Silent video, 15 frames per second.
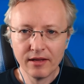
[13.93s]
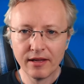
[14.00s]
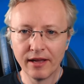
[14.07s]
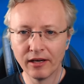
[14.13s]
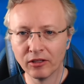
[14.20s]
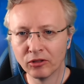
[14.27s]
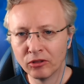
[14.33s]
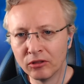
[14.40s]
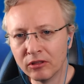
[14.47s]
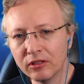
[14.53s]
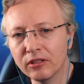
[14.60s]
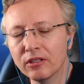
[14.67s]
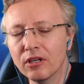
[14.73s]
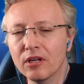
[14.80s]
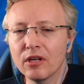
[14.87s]
Hello,
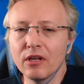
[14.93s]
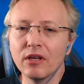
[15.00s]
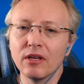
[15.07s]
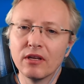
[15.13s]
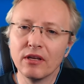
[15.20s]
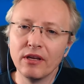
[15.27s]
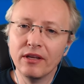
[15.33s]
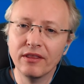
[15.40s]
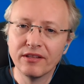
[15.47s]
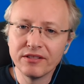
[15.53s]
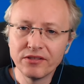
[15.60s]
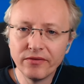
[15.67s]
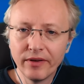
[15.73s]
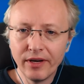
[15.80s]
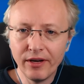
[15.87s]
in
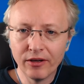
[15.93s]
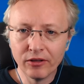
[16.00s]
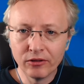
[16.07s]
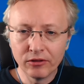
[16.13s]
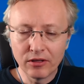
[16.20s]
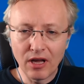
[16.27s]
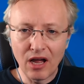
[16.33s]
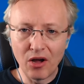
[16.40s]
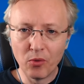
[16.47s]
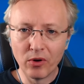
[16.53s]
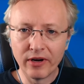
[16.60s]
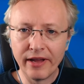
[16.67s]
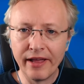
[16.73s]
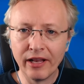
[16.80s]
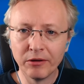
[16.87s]
this video I
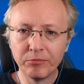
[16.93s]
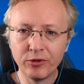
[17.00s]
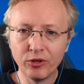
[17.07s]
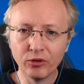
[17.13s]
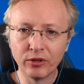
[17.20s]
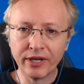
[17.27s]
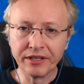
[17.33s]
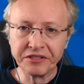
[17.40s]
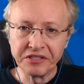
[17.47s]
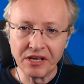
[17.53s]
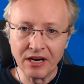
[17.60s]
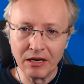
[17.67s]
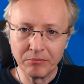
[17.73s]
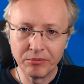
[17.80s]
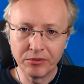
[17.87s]
want to help you get set
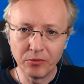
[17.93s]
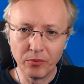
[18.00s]
up